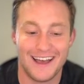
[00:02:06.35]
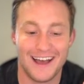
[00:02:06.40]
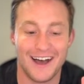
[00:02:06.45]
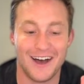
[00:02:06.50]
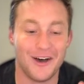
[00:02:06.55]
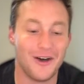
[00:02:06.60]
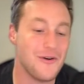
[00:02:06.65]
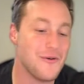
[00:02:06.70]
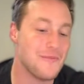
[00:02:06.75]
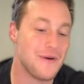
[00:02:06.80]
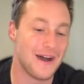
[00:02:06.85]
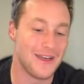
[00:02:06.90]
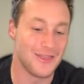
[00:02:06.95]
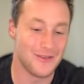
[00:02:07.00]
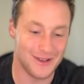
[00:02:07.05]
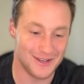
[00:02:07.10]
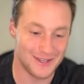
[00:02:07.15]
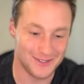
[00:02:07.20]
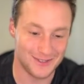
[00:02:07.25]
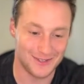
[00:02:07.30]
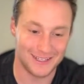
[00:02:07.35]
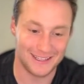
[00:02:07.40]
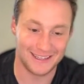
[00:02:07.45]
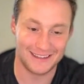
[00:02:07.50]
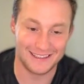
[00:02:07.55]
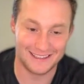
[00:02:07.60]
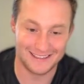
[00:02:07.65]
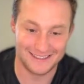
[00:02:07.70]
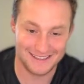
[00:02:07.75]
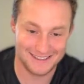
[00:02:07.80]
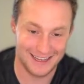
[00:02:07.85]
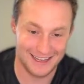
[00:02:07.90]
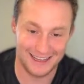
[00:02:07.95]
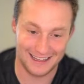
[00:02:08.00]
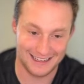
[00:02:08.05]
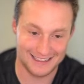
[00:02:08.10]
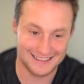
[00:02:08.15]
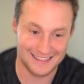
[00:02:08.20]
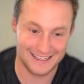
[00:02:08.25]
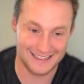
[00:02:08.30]
oh, by the way, just quickly, like
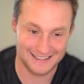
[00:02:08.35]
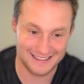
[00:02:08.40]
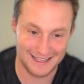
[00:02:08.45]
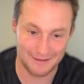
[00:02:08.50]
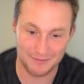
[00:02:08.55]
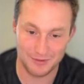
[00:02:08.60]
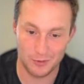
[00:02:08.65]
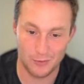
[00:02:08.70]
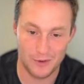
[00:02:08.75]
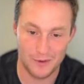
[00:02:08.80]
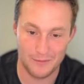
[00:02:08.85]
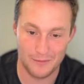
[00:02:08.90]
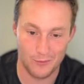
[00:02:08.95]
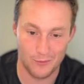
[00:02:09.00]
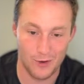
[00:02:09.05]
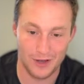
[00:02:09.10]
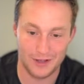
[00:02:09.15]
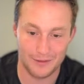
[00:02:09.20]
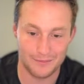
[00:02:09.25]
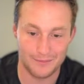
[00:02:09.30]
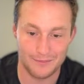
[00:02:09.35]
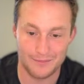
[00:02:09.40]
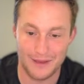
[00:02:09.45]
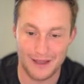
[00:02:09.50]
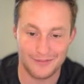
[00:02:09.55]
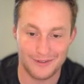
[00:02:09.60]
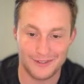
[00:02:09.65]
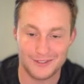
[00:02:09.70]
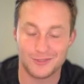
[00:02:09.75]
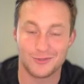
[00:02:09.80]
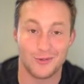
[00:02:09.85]
I said, skip the welcome benefits,